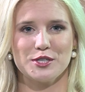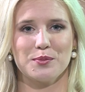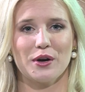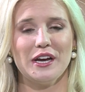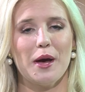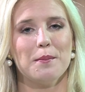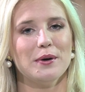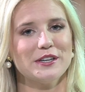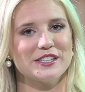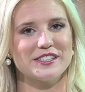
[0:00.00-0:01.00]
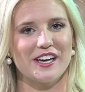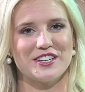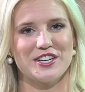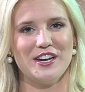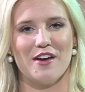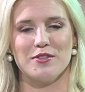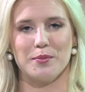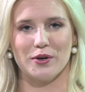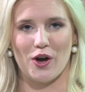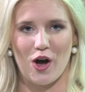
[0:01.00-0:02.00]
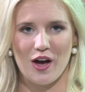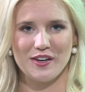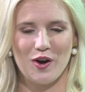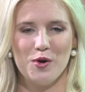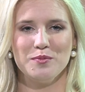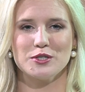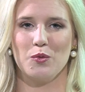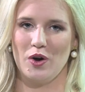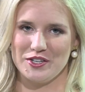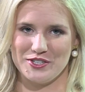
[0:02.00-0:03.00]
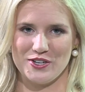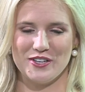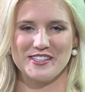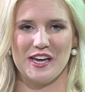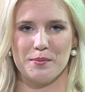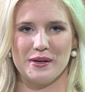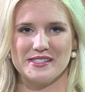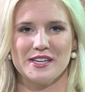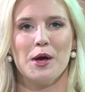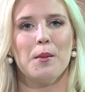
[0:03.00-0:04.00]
to bring a book discussion of the book Hot Comb to Ouachita's campus.